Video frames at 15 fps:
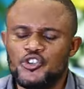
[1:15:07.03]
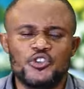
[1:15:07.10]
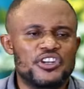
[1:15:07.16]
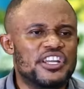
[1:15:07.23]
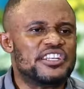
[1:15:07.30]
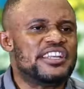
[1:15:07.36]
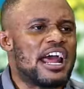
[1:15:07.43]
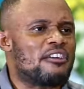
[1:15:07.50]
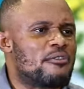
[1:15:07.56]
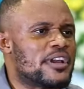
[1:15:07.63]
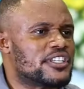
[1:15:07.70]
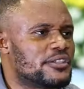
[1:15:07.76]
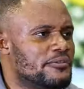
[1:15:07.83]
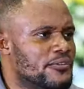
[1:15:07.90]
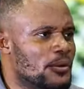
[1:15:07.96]
You need
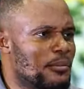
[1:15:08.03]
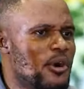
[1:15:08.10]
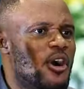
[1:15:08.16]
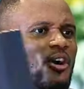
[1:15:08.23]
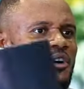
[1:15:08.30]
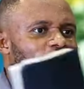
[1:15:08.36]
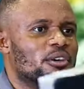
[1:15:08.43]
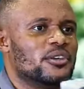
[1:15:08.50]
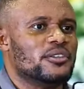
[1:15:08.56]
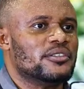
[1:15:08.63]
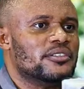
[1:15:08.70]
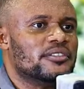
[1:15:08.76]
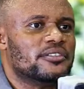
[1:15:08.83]
direction from God.